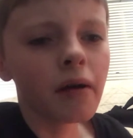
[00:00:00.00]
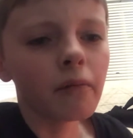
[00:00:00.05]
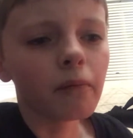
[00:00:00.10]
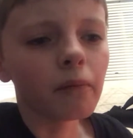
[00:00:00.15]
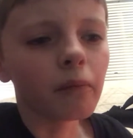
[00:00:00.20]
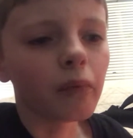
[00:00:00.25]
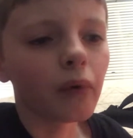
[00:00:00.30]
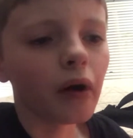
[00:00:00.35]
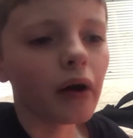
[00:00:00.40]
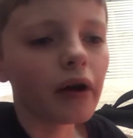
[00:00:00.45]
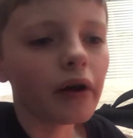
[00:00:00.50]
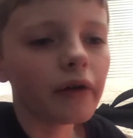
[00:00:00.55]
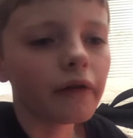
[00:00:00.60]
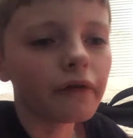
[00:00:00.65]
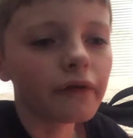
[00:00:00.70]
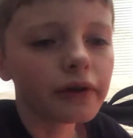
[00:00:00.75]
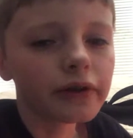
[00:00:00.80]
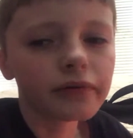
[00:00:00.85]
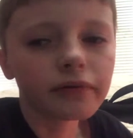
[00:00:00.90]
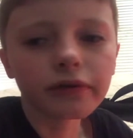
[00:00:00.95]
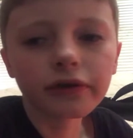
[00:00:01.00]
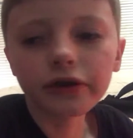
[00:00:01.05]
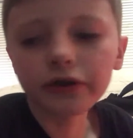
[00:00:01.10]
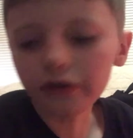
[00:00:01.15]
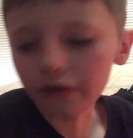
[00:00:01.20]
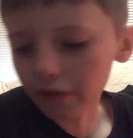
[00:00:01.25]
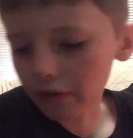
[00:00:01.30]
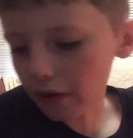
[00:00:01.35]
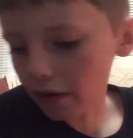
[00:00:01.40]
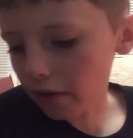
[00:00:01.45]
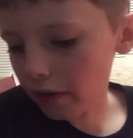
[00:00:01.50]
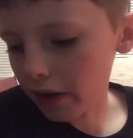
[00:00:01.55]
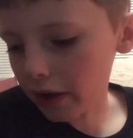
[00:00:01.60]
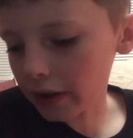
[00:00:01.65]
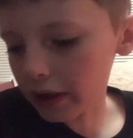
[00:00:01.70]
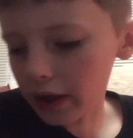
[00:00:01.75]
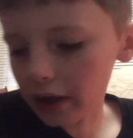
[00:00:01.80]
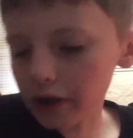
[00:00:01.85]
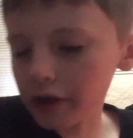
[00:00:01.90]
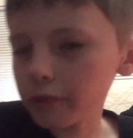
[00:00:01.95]
but if these ones don't go on,
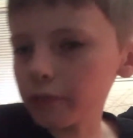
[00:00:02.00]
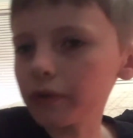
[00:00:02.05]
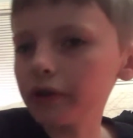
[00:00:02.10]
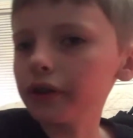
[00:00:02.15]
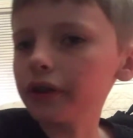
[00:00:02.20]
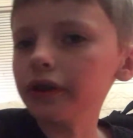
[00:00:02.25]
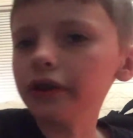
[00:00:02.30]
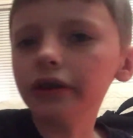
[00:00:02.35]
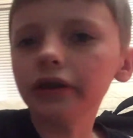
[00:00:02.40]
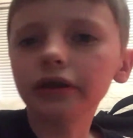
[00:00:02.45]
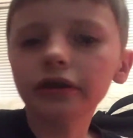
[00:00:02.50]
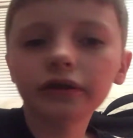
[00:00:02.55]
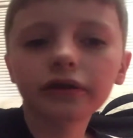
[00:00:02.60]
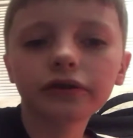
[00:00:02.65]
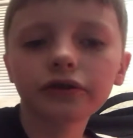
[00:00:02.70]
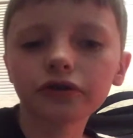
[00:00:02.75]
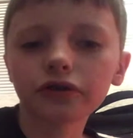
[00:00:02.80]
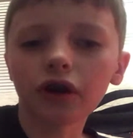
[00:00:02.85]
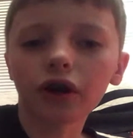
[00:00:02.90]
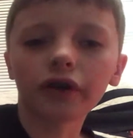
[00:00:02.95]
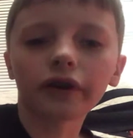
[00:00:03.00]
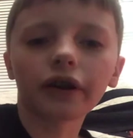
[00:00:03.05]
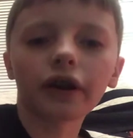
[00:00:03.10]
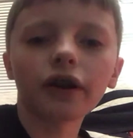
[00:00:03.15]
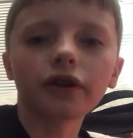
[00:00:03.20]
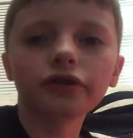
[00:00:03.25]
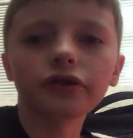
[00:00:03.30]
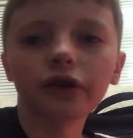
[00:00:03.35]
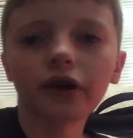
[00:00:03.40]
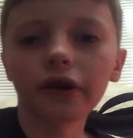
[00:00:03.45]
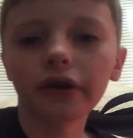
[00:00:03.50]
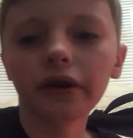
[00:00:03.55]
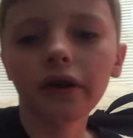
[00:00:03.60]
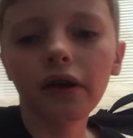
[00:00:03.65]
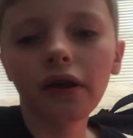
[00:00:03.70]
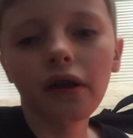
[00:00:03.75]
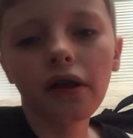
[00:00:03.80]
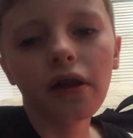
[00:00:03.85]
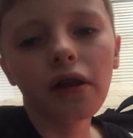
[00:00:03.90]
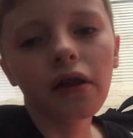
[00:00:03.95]
I'll just put the stock tires on
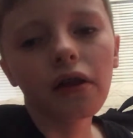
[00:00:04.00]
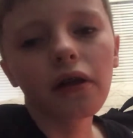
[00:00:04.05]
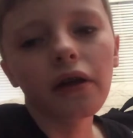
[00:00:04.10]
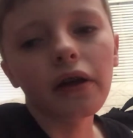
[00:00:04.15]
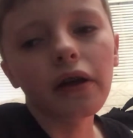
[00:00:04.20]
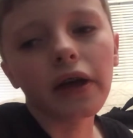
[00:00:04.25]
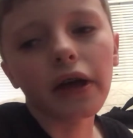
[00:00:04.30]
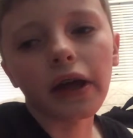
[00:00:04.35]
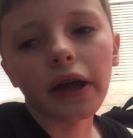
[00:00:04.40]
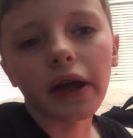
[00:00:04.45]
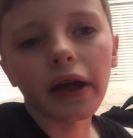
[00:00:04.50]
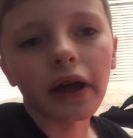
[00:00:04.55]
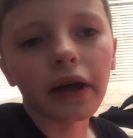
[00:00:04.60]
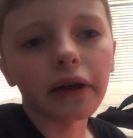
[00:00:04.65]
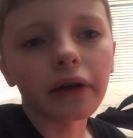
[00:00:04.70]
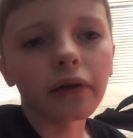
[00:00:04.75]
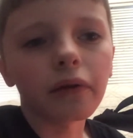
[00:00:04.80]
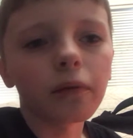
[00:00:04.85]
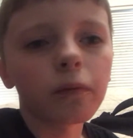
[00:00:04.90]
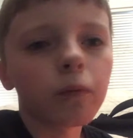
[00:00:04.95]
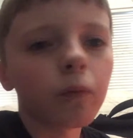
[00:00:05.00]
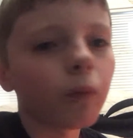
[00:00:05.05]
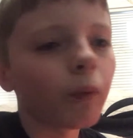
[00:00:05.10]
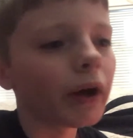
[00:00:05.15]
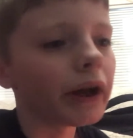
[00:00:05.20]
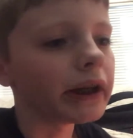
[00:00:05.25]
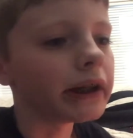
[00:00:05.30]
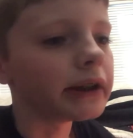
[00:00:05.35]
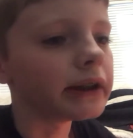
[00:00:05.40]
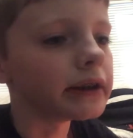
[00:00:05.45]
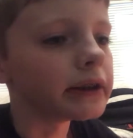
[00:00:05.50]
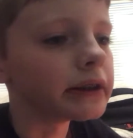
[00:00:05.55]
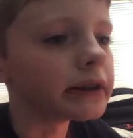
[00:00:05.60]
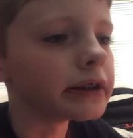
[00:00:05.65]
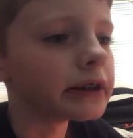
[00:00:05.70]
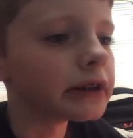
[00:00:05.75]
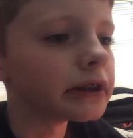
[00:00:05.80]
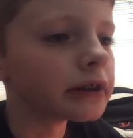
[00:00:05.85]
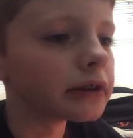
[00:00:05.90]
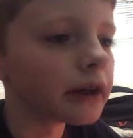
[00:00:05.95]
and wait
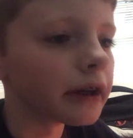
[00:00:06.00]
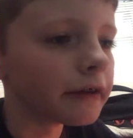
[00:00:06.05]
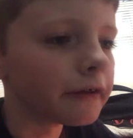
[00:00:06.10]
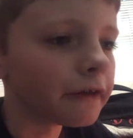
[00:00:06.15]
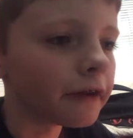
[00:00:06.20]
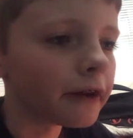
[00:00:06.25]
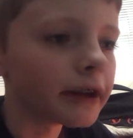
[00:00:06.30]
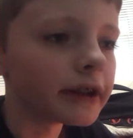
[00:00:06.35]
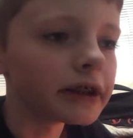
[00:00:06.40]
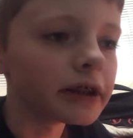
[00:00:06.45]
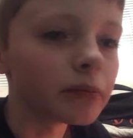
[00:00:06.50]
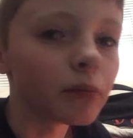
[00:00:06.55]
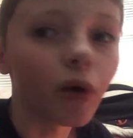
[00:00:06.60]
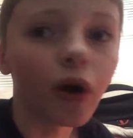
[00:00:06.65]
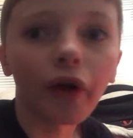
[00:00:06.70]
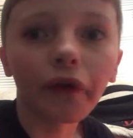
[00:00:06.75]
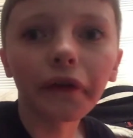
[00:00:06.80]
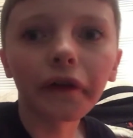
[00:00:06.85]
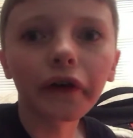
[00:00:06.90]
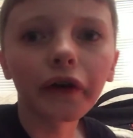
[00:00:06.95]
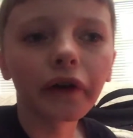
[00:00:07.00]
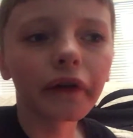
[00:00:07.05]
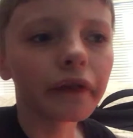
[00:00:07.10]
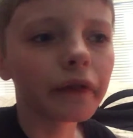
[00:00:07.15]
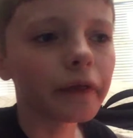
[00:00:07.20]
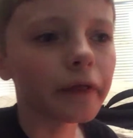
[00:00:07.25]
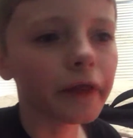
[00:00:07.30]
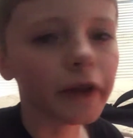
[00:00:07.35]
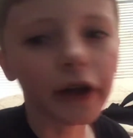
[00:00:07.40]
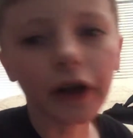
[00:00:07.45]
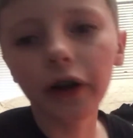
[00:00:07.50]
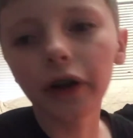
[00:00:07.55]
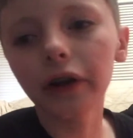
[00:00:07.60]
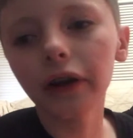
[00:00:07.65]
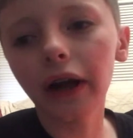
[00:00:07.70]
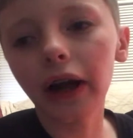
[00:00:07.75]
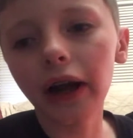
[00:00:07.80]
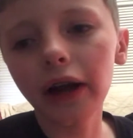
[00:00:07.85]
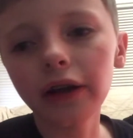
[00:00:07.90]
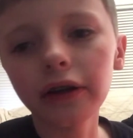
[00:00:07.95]
until I find some other thicker
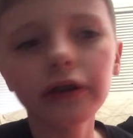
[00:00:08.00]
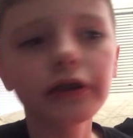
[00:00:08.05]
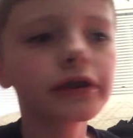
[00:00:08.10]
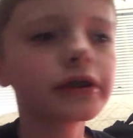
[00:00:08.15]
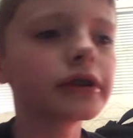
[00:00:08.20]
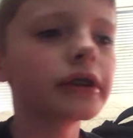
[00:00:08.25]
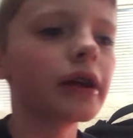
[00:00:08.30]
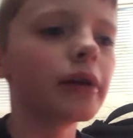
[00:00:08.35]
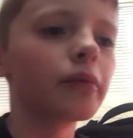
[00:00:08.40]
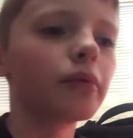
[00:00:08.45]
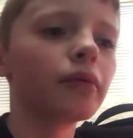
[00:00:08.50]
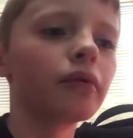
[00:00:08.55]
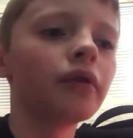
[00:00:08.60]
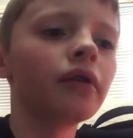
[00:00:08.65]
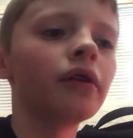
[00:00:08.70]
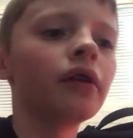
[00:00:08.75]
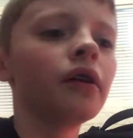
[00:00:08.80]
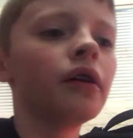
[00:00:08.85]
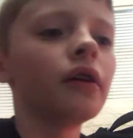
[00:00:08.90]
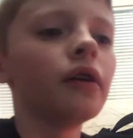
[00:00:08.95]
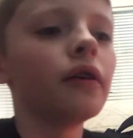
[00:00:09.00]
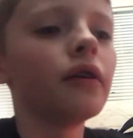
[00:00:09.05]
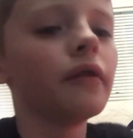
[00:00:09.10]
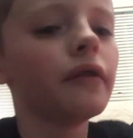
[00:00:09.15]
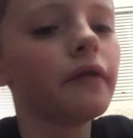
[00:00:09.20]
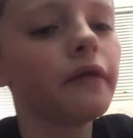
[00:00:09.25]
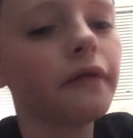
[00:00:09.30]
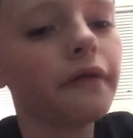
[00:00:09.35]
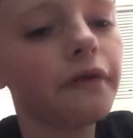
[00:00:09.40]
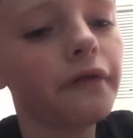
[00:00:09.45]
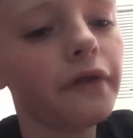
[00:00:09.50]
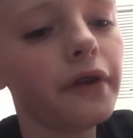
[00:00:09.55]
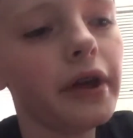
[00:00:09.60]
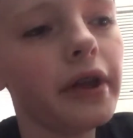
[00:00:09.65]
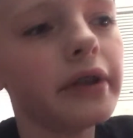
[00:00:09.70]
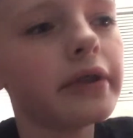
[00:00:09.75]
tires that will fit.